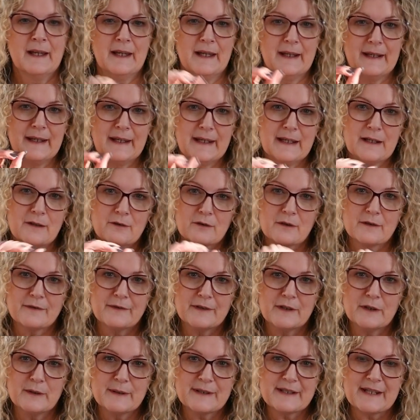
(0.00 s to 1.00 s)
and here are a
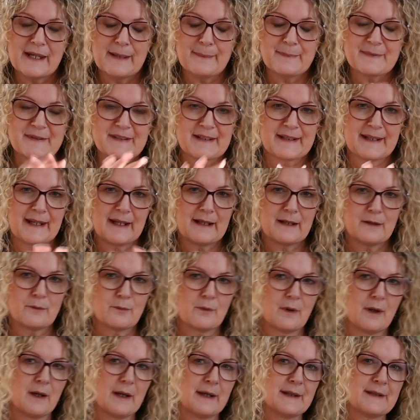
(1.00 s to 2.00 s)
few tips to get it
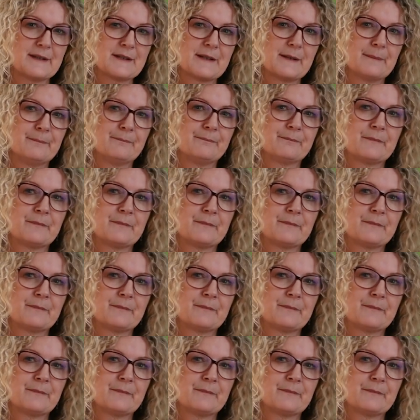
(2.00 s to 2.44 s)
right.